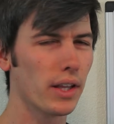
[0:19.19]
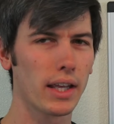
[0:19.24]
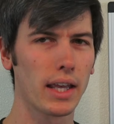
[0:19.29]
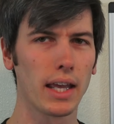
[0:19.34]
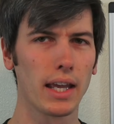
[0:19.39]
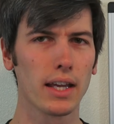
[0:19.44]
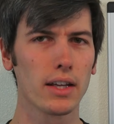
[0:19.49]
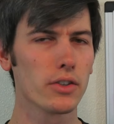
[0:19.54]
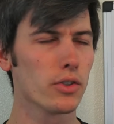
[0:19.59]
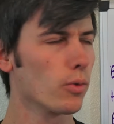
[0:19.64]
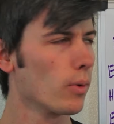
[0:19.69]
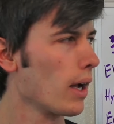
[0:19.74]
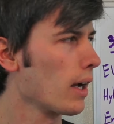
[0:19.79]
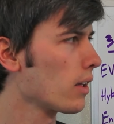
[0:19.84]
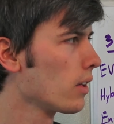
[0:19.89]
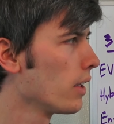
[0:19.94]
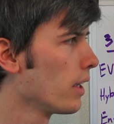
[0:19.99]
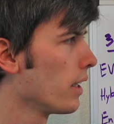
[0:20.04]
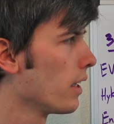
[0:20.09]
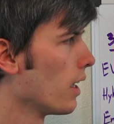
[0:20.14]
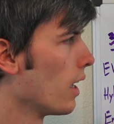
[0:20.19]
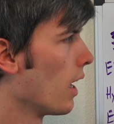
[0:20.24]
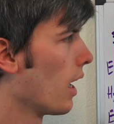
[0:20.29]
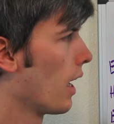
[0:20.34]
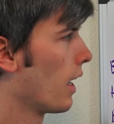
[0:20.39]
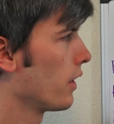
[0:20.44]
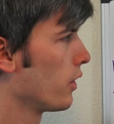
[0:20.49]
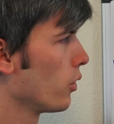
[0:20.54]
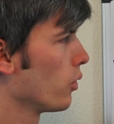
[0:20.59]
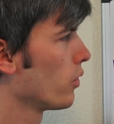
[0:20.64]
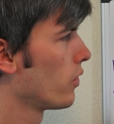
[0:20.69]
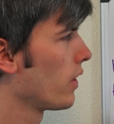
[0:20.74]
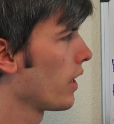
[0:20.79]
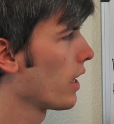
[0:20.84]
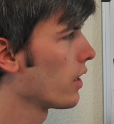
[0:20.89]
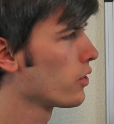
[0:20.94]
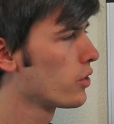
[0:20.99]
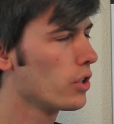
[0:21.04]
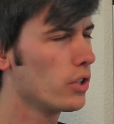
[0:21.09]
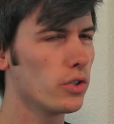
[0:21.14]
that can directly use the
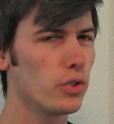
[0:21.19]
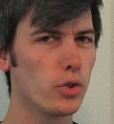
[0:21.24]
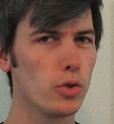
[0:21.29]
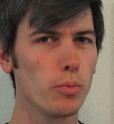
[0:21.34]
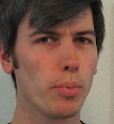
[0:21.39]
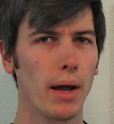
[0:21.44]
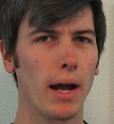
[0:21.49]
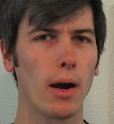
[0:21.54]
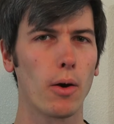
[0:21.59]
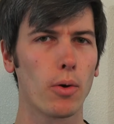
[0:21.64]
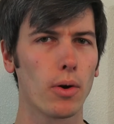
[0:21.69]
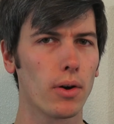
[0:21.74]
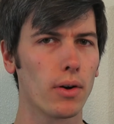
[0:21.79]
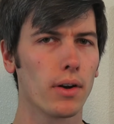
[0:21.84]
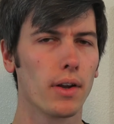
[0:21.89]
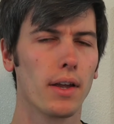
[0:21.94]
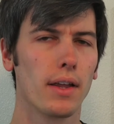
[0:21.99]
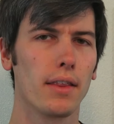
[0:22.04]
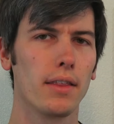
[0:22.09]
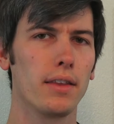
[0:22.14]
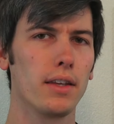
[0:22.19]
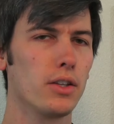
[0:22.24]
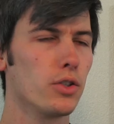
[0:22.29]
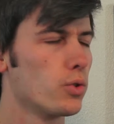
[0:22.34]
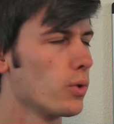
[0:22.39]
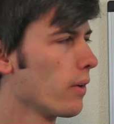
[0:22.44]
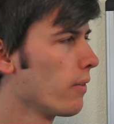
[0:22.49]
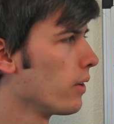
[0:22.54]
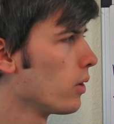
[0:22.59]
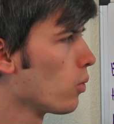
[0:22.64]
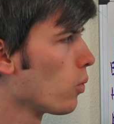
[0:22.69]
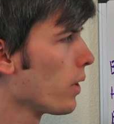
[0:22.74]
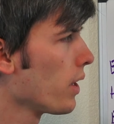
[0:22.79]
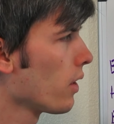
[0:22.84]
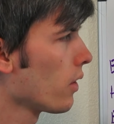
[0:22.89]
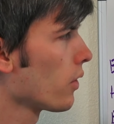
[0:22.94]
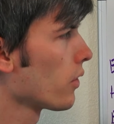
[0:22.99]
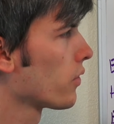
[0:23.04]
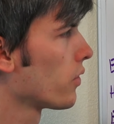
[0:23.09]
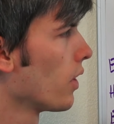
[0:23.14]
engine to power the driven
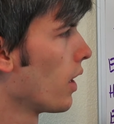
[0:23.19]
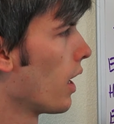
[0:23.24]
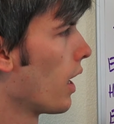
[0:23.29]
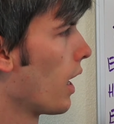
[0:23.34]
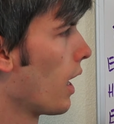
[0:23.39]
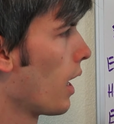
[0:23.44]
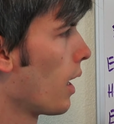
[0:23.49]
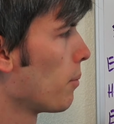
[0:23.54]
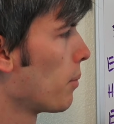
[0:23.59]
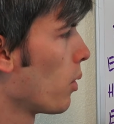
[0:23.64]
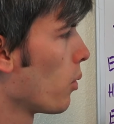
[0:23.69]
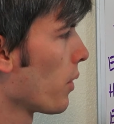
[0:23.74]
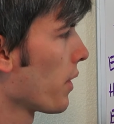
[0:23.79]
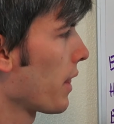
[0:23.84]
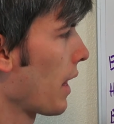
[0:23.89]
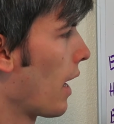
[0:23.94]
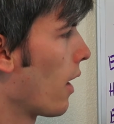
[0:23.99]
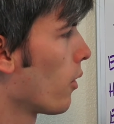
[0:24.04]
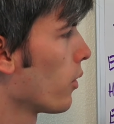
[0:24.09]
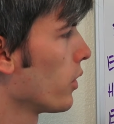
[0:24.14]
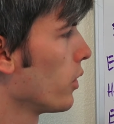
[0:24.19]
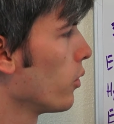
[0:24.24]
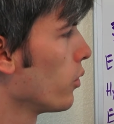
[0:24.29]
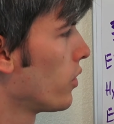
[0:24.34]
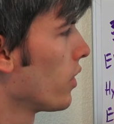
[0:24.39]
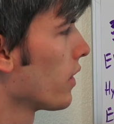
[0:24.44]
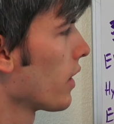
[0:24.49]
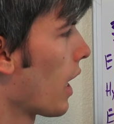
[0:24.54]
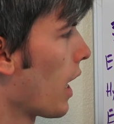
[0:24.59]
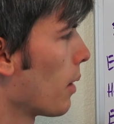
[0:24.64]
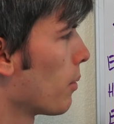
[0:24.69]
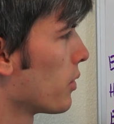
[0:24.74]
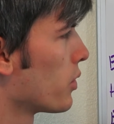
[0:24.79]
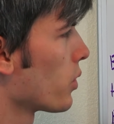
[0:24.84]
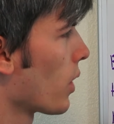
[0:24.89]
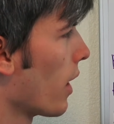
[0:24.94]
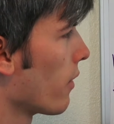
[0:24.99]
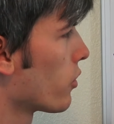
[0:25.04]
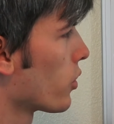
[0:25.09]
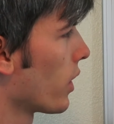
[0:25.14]
wheels, but without using the hybrid
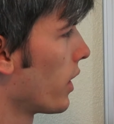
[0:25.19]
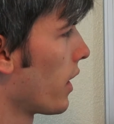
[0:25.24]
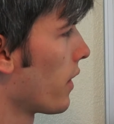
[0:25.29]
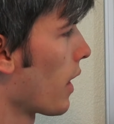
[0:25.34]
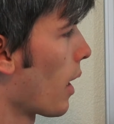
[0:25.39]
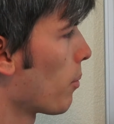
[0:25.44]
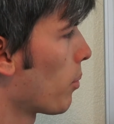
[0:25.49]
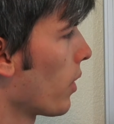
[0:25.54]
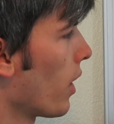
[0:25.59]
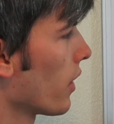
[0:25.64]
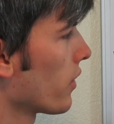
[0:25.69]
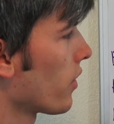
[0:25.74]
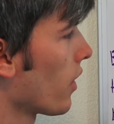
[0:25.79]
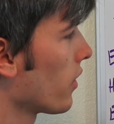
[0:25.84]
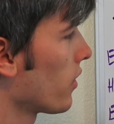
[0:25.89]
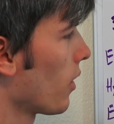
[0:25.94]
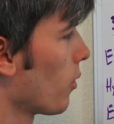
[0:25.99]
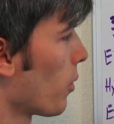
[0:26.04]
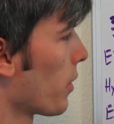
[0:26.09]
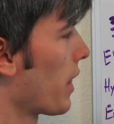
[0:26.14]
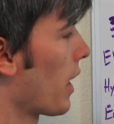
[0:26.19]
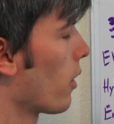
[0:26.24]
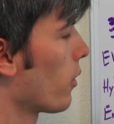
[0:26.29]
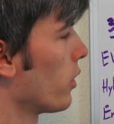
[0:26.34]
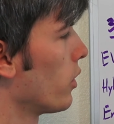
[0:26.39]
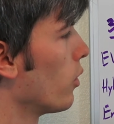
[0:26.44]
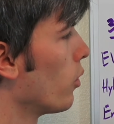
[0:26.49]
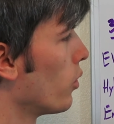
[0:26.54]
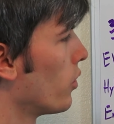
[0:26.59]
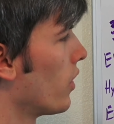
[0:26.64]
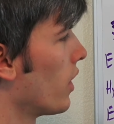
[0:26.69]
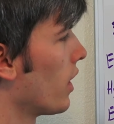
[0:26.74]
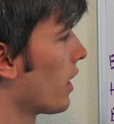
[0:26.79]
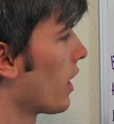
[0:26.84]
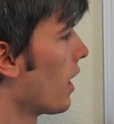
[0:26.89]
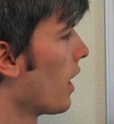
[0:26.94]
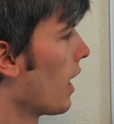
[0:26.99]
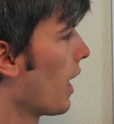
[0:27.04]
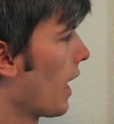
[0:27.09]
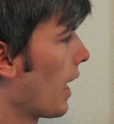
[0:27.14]
drivetrain in that process and without
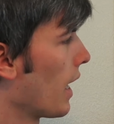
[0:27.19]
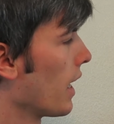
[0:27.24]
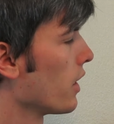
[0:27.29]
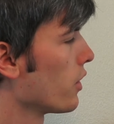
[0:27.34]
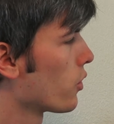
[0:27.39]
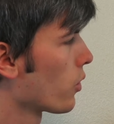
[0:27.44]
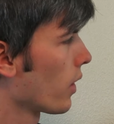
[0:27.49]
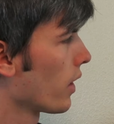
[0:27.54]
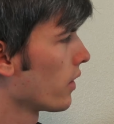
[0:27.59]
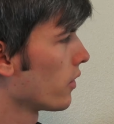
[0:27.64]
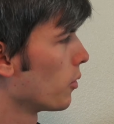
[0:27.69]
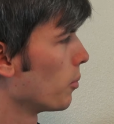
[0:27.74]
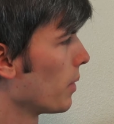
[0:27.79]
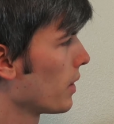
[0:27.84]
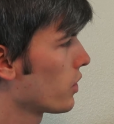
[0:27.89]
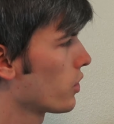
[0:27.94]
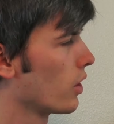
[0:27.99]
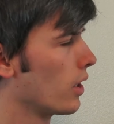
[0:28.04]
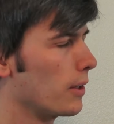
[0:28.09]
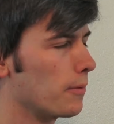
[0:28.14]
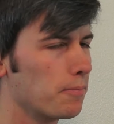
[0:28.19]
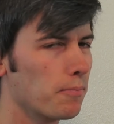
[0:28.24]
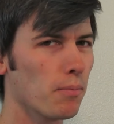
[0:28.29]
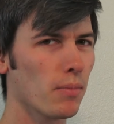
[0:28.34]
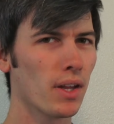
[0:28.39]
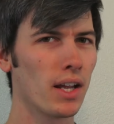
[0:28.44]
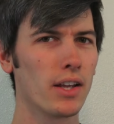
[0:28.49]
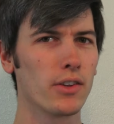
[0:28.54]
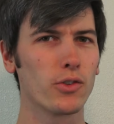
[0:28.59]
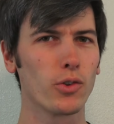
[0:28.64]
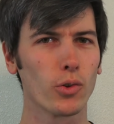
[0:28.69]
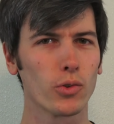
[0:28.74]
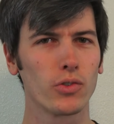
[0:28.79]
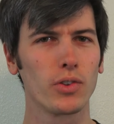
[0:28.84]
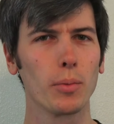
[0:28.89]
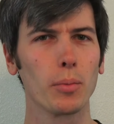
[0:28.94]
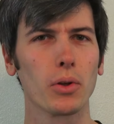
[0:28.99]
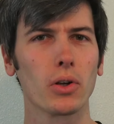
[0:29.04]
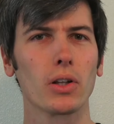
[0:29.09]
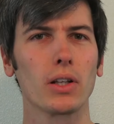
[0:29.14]
using a transmission. And so
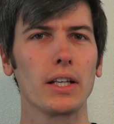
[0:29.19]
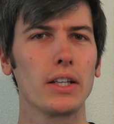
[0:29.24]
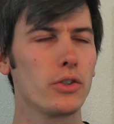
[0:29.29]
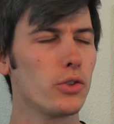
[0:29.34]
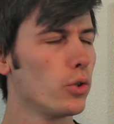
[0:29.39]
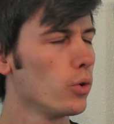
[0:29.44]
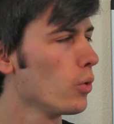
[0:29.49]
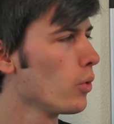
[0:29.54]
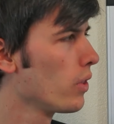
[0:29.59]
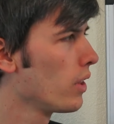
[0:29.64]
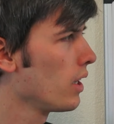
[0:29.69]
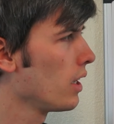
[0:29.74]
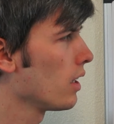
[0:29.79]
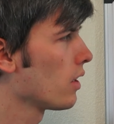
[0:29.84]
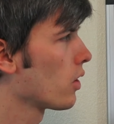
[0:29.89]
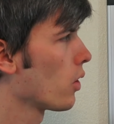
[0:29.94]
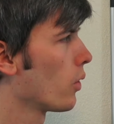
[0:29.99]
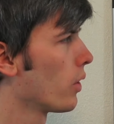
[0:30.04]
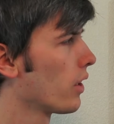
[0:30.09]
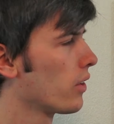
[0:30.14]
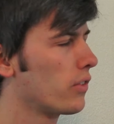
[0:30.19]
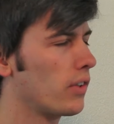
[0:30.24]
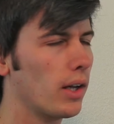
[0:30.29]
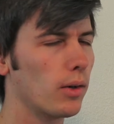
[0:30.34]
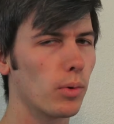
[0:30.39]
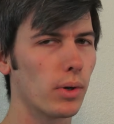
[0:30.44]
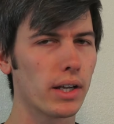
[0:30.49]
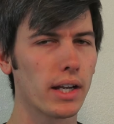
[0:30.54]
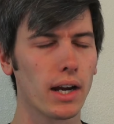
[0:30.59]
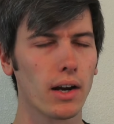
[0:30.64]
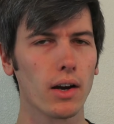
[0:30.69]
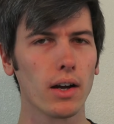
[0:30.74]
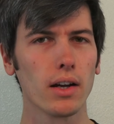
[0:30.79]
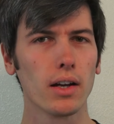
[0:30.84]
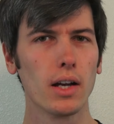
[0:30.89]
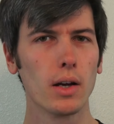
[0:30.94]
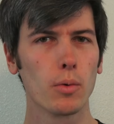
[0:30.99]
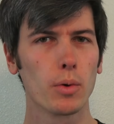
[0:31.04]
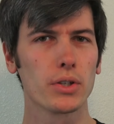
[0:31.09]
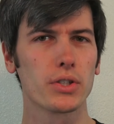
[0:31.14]
similarly to the Koenigsegg Regera,
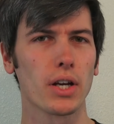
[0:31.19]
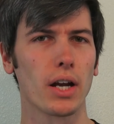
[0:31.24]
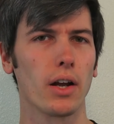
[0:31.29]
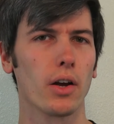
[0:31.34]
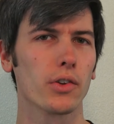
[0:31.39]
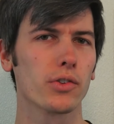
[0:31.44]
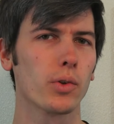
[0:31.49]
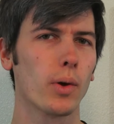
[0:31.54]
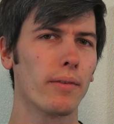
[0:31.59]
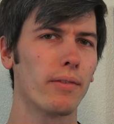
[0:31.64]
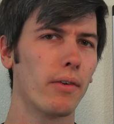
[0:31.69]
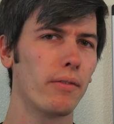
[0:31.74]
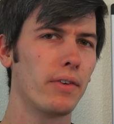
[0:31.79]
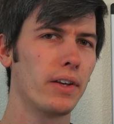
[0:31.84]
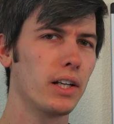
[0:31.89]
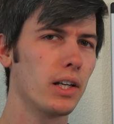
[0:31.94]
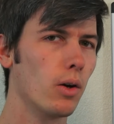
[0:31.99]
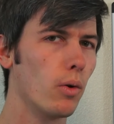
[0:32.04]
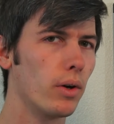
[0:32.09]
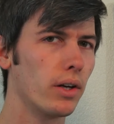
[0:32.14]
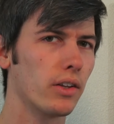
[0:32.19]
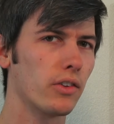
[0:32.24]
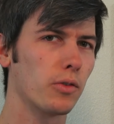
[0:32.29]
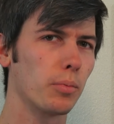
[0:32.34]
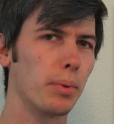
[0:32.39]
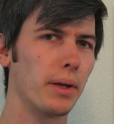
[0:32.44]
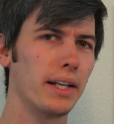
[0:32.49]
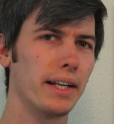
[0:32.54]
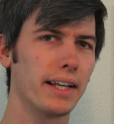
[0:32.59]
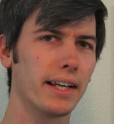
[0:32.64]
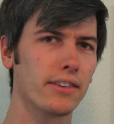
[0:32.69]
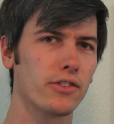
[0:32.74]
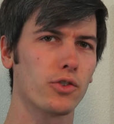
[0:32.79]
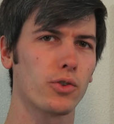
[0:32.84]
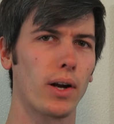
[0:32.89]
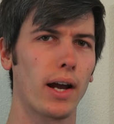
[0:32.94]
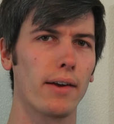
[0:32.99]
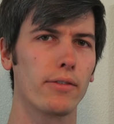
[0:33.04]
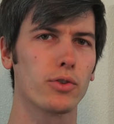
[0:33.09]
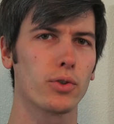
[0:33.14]
which I also have a video on explaining its
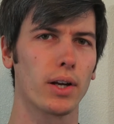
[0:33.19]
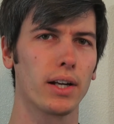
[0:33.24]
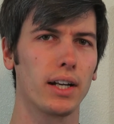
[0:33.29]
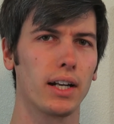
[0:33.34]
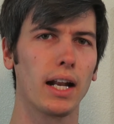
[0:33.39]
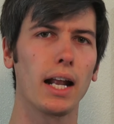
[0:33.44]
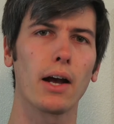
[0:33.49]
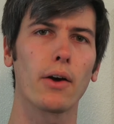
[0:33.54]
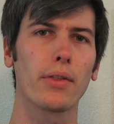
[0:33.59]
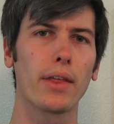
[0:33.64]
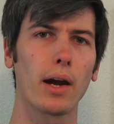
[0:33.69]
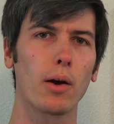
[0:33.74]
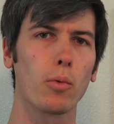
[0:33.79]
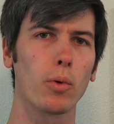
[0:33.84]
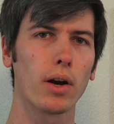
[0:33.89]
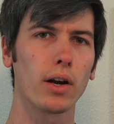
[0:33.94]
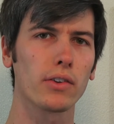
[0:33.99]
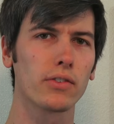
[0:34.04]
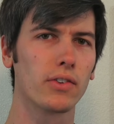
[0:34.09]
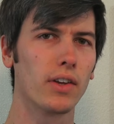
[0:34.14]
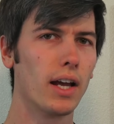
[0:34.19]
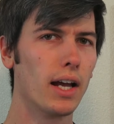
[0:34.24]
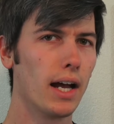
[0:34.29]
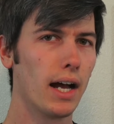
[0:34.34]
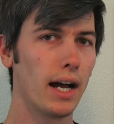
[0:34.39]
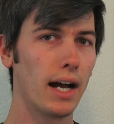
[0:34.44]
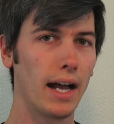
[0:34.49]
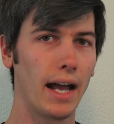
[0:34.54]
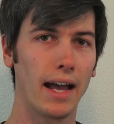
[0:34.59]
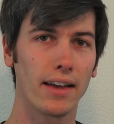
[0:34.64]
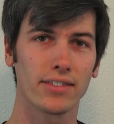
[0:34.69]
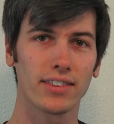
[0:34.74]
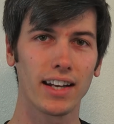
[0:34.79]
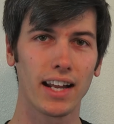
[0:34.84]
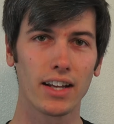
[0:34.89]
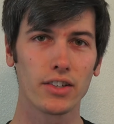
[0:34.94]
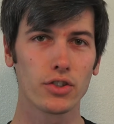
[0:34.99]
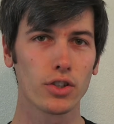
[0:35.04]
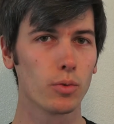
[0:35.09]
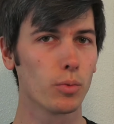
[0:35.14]
drivetrain and how that works, has an
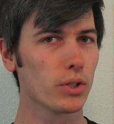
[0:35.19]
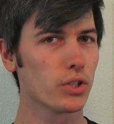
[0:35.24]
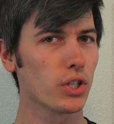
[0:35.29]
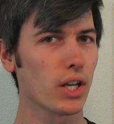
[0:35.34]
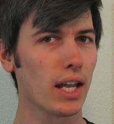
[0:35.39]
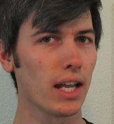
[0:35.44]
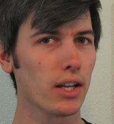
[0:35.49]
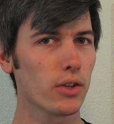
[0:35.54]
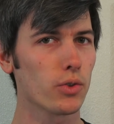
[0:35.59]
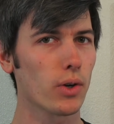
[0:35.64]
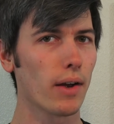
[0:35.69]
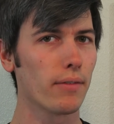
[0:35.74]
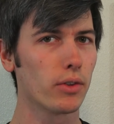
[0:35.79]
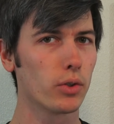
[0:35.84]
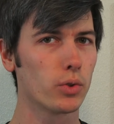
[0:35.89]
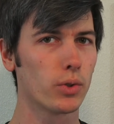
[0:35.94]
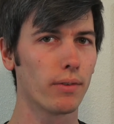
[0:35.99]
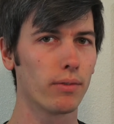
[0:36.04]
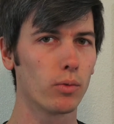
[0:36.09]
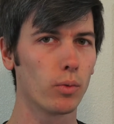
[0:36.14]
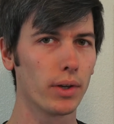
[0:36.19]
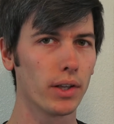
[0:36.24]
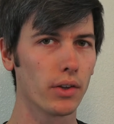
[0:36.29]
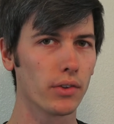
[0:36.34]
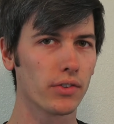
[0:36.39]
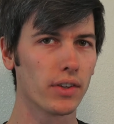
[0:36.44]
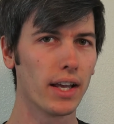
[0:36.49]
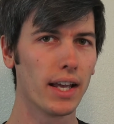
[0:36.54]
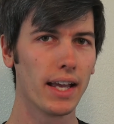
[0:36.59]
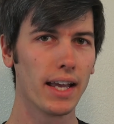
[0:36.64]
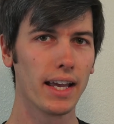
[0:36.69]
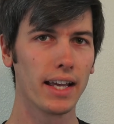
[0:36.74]
engine which can drive the driven wheels.